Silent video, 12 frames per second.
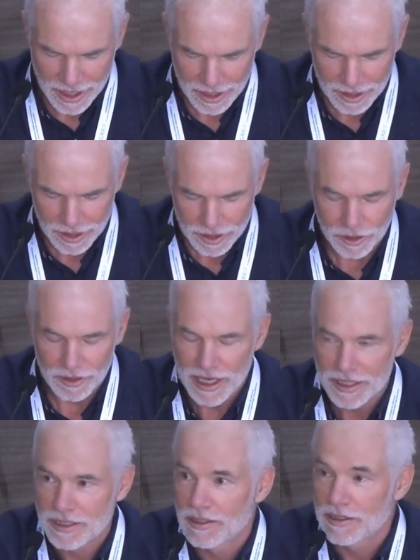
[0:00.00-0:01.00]
So
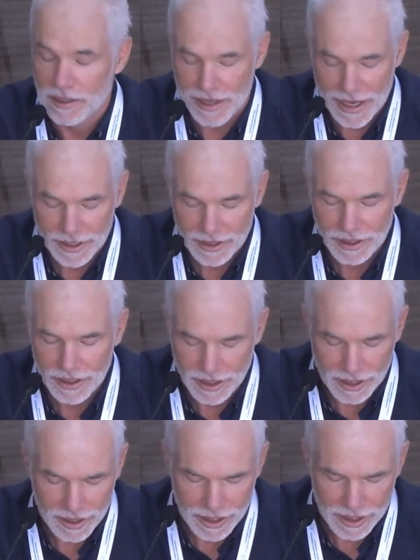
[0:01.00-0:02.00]
next to thank
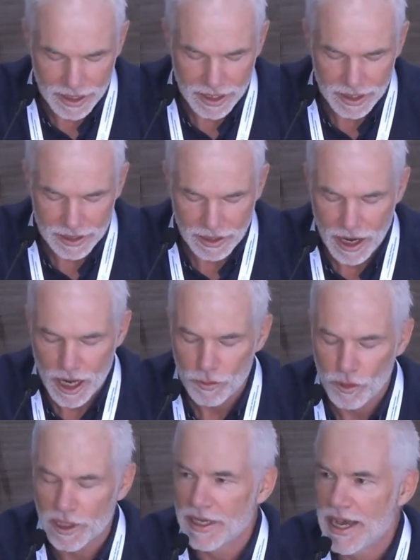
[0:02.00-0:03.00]
is our
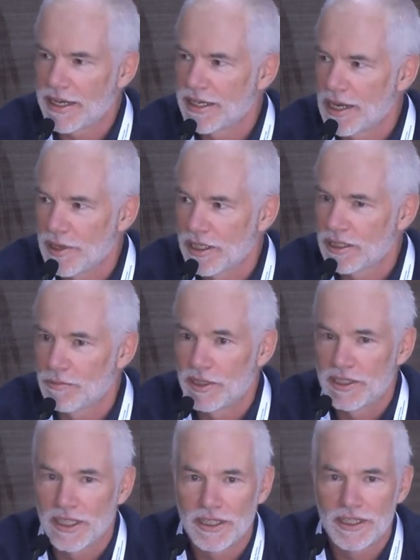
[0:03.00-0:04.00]
hard-working academics, and
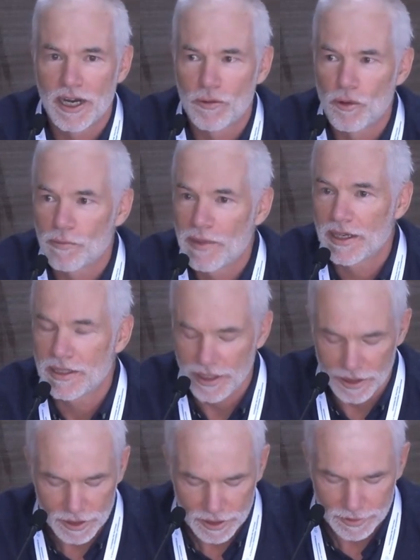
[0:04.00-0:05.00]
particularly our work packet
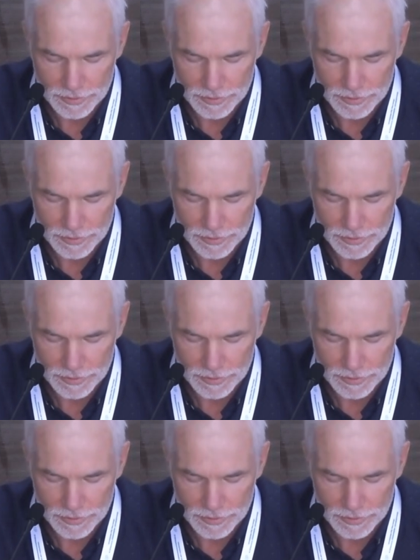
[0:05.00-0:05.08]
leaders.